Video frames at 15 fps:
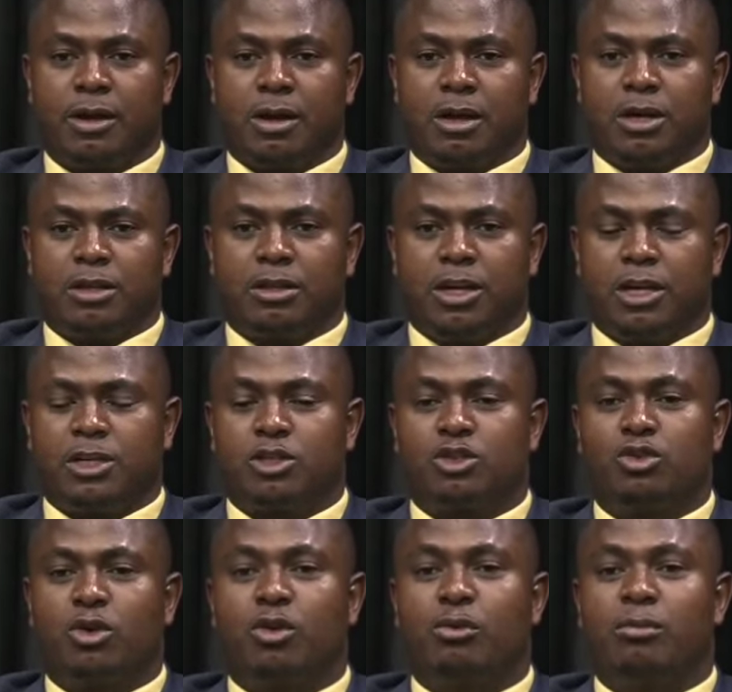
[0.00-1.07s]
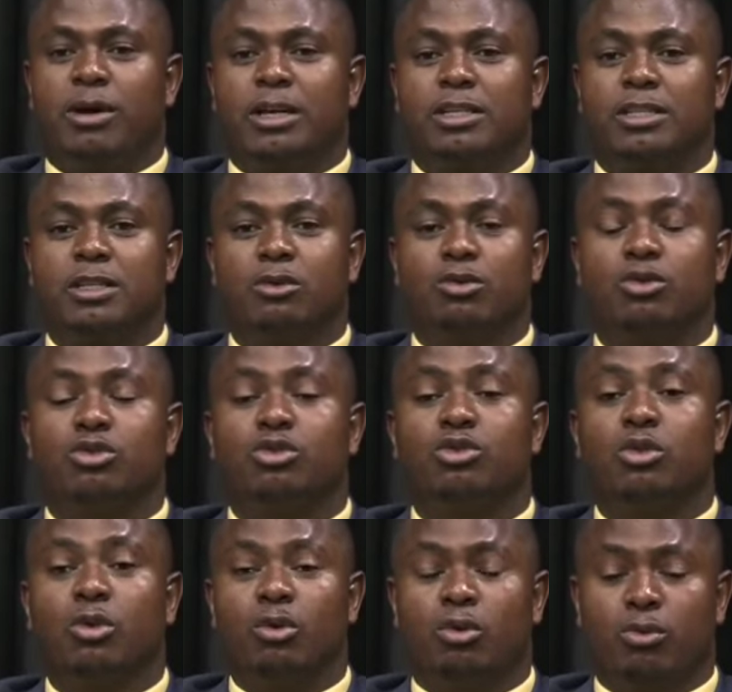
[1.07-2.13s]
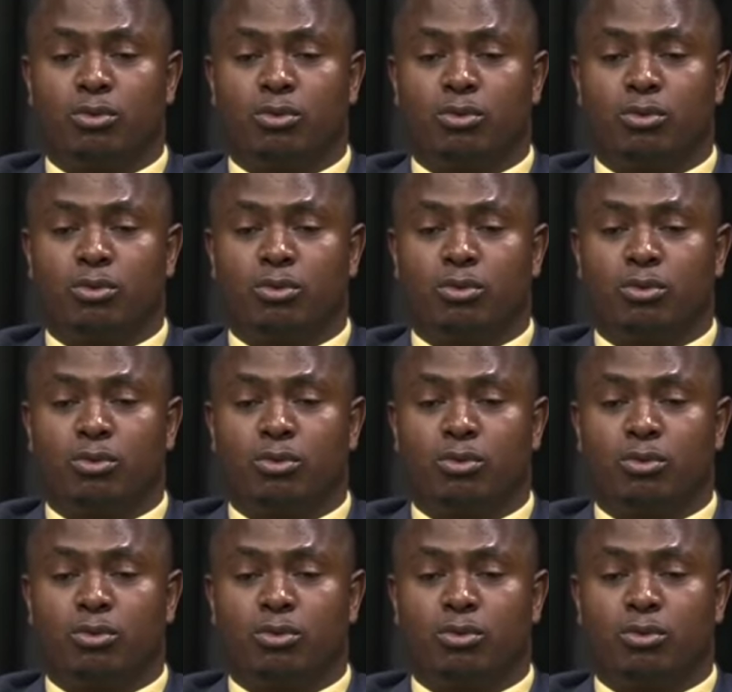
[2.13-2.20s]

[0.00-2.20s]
There is so much he could do.